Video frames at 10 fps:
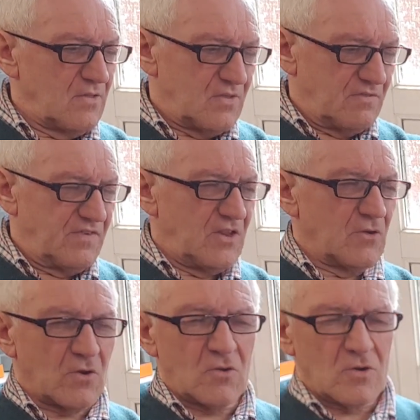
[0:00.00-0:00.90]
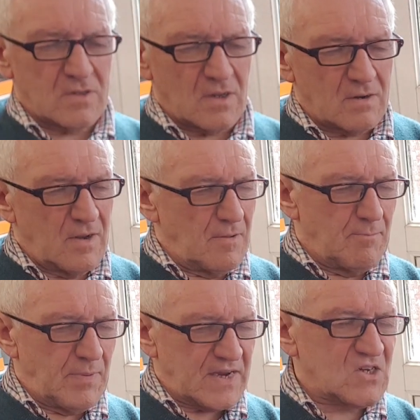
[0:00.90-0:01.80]
video recorder
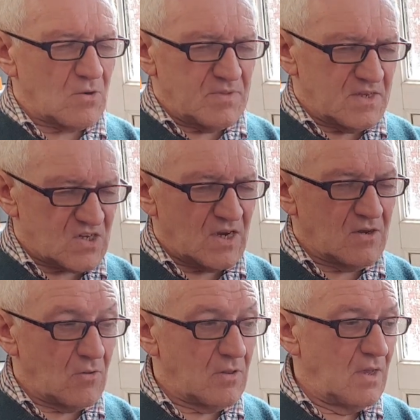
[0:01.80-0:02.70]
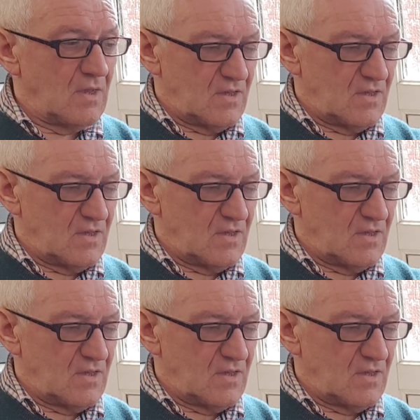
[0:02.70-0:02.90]
picks up the signal.